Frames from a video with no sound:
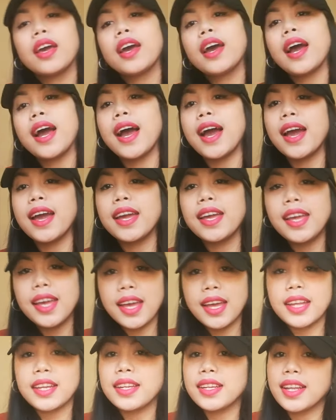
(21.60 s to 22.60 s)
I
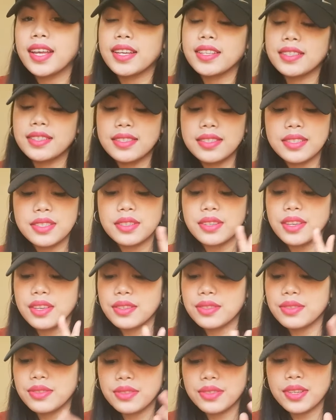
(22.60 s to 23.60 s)
had an accident
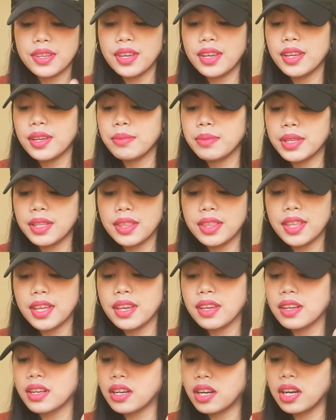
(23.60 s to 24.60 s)
yesterday, but
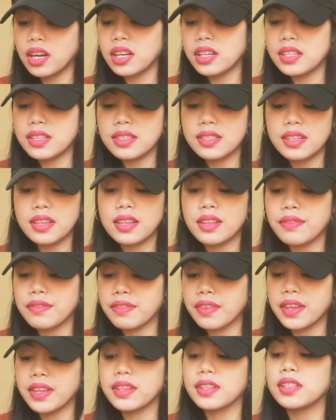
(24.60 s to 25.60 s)
thank God it's not a
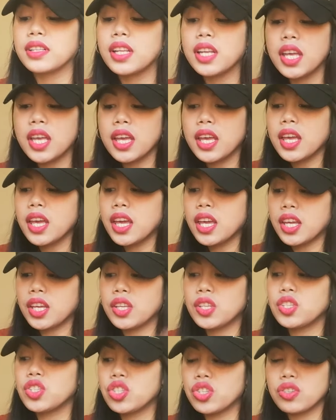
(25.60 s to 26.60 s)
fatal
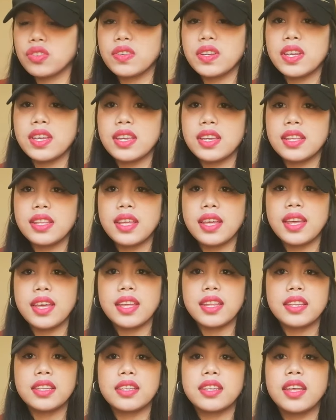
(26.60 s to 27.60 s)
injury.
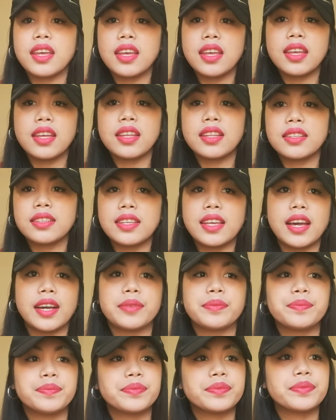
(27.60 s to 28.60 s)
And then, yeah,
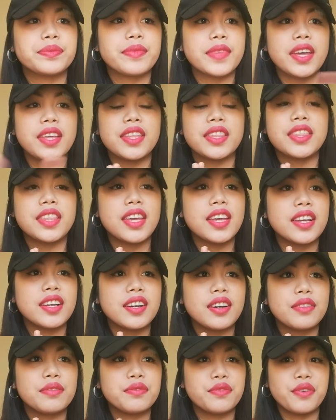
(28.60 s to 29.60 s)
I thank
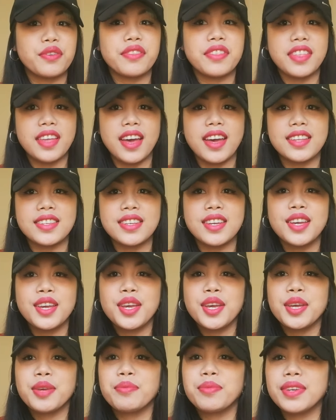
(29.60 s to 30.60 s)
God for that,
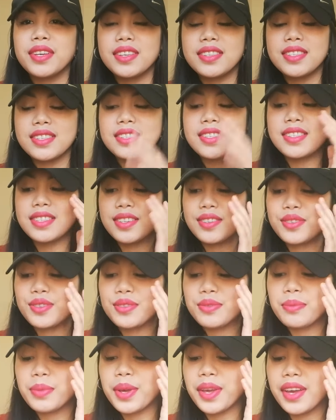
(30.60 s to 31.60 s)
because it's near
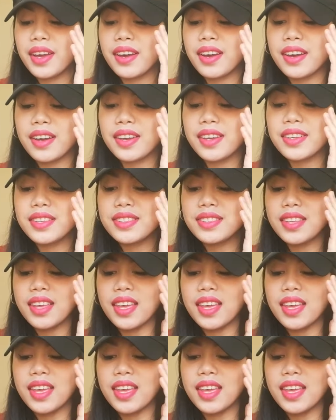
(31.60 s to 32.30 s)
to my eyes.